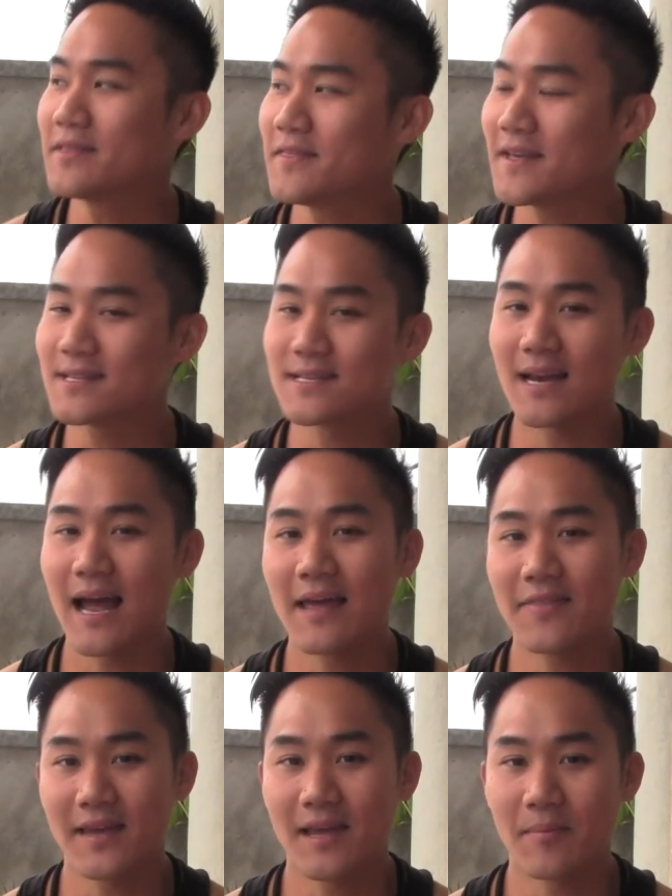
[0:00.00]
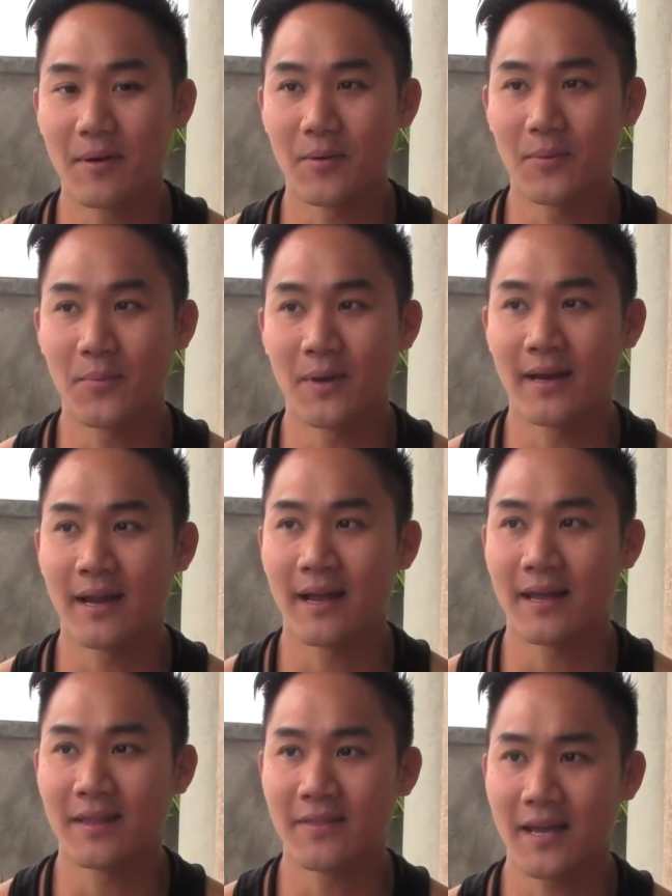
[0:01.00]
of the things that I think about when
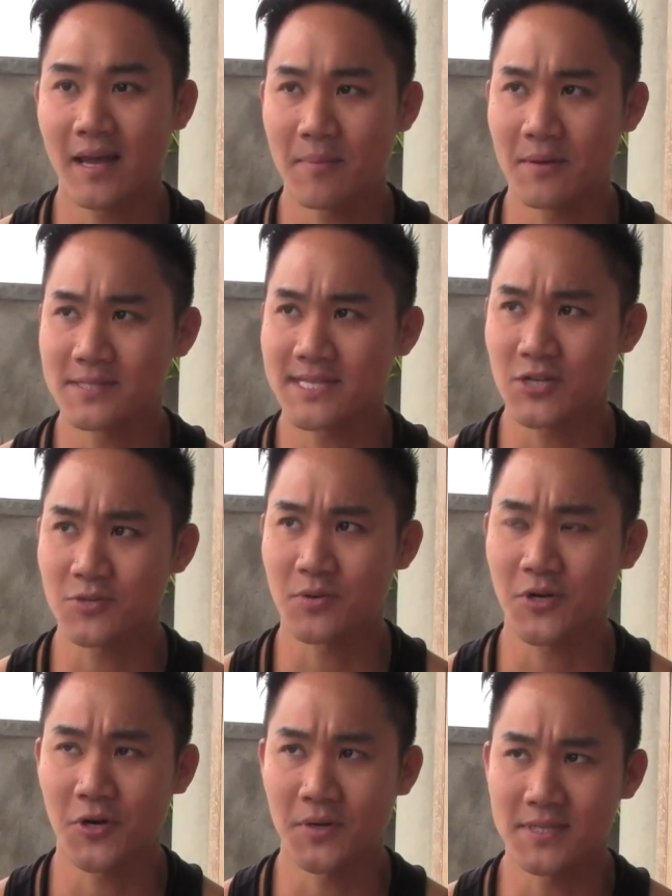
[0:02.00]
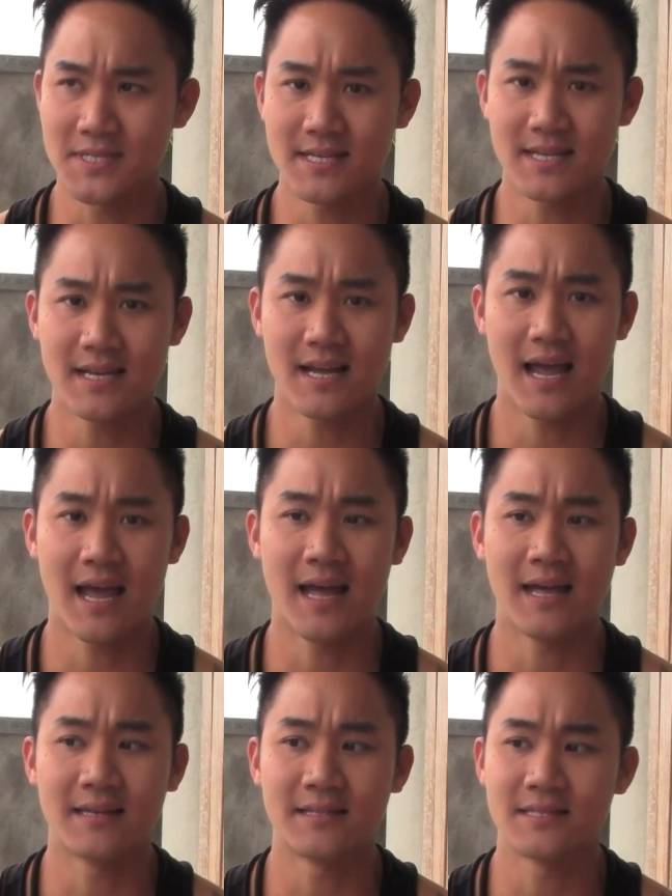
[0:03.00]
I think about sexual currency
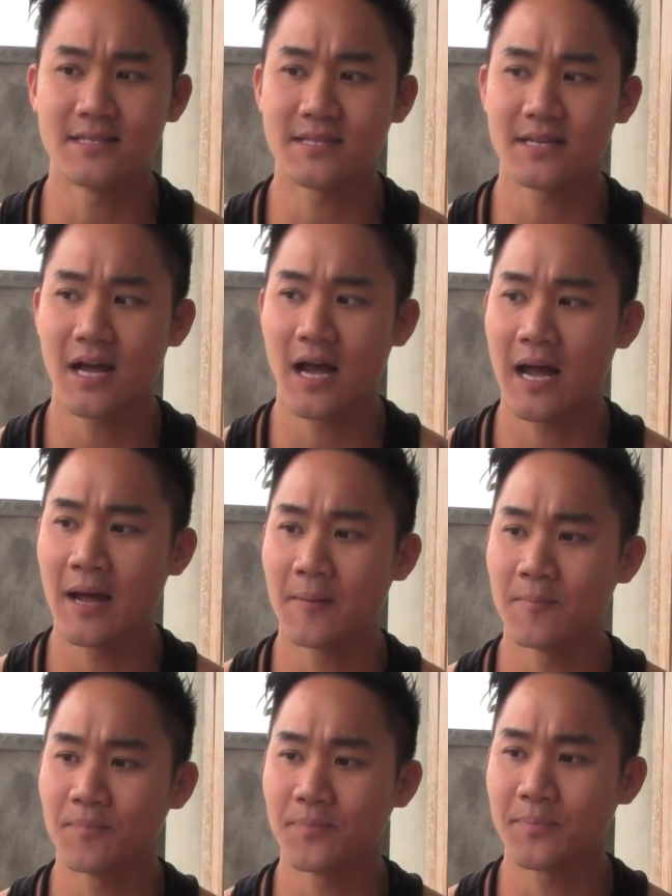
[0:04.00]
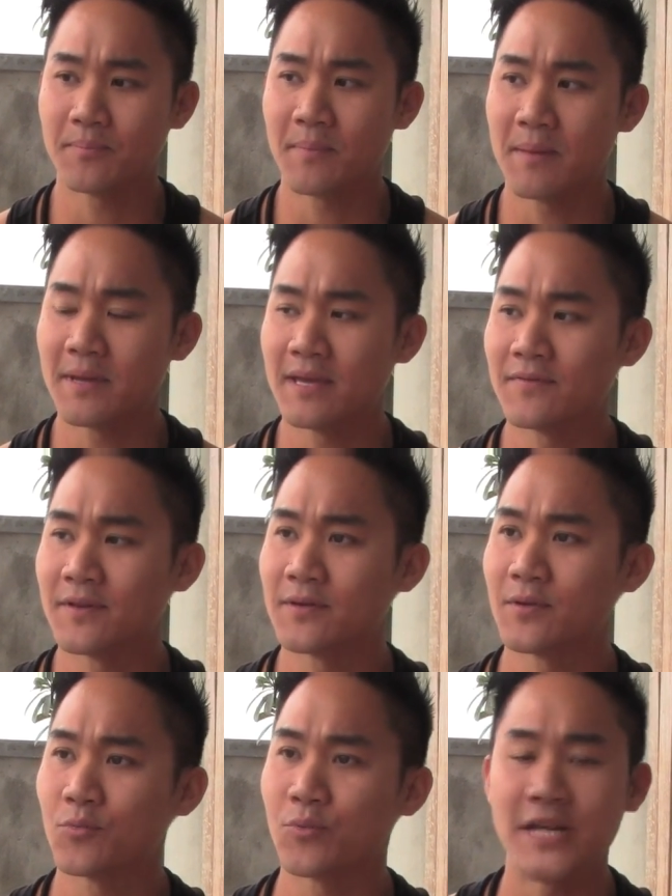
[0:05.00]
and maybe
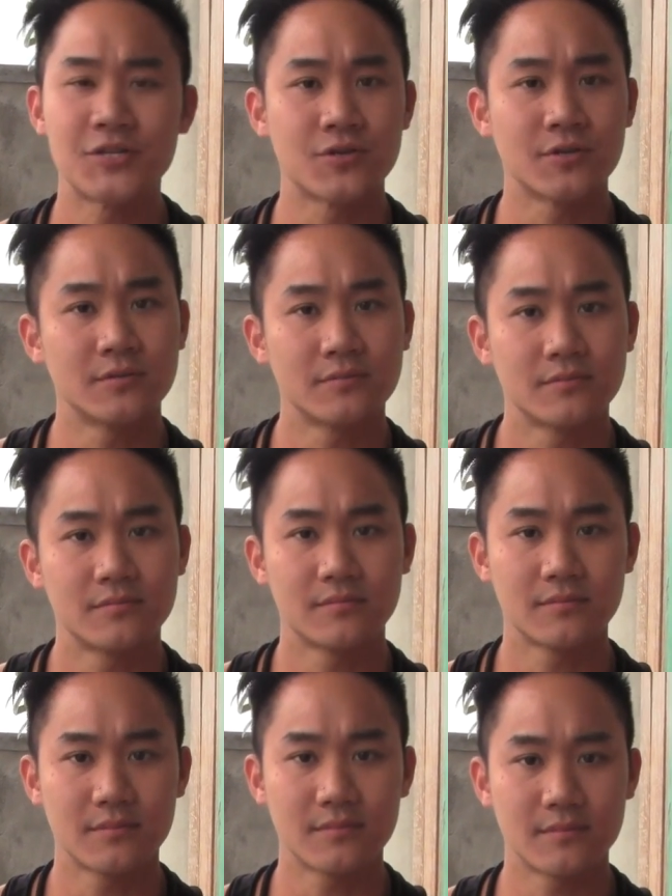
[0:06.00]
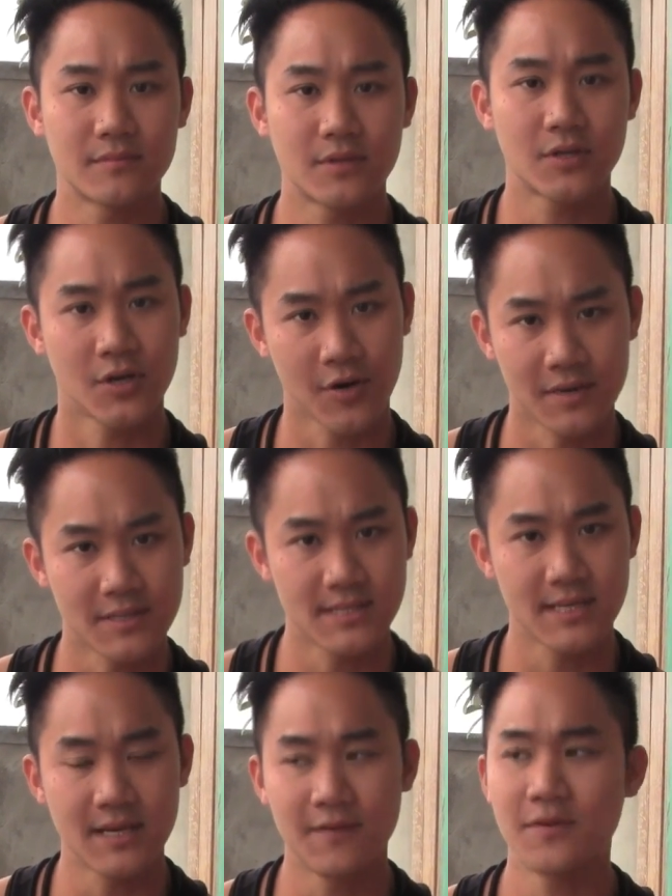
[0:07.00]
even racial
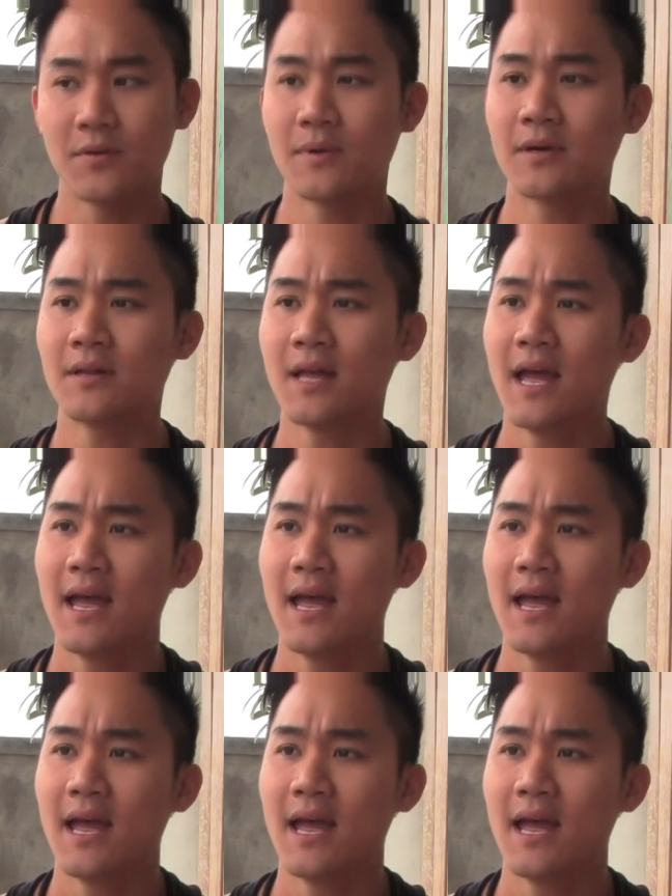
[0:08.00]
currency, if mm-hmm. you will,